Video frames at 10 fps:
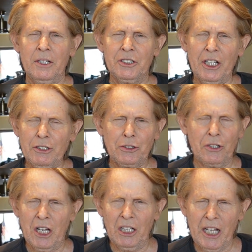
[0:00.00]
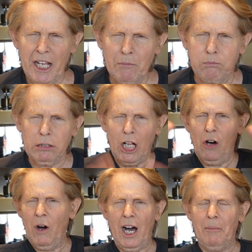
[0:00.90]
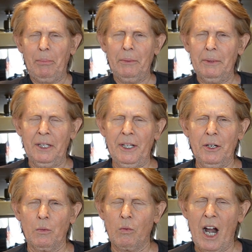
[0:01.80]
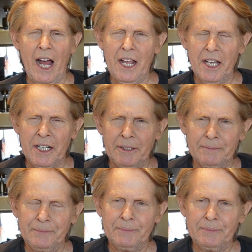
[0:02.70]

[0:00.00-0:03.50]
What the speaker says: Central LA blow up and they riot